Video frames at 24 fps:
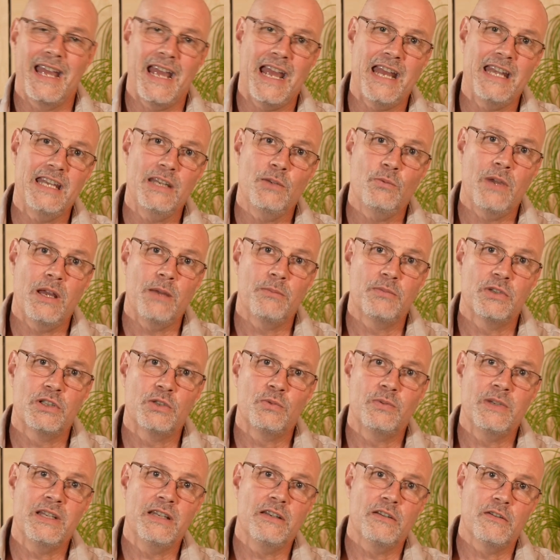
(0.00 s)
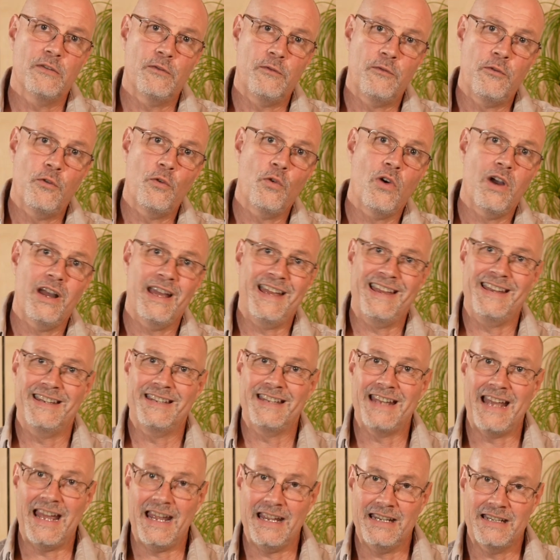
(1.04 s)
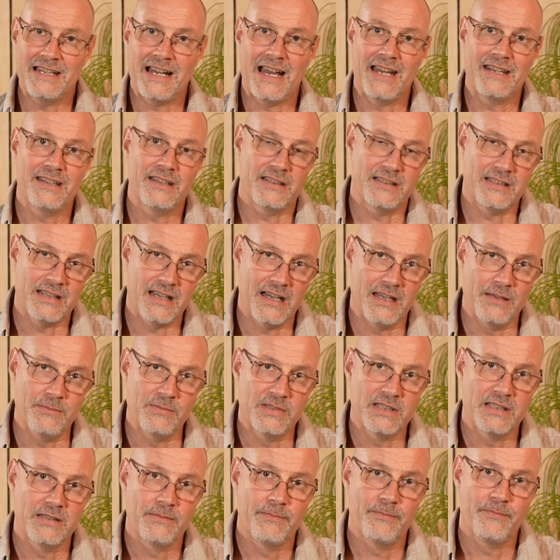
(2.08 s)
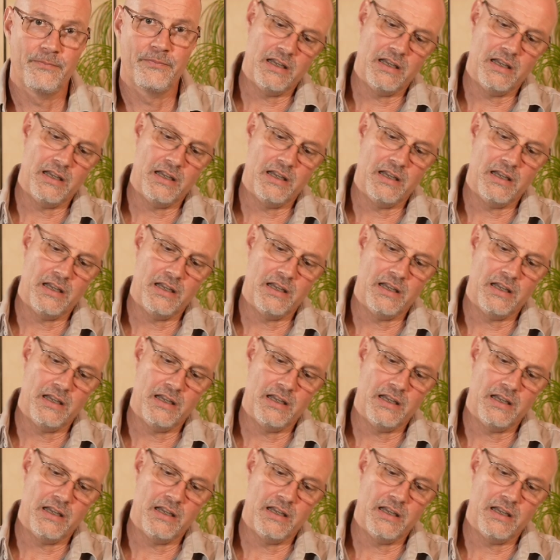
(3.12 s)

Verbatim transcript: anywhere between 4 and 800 times.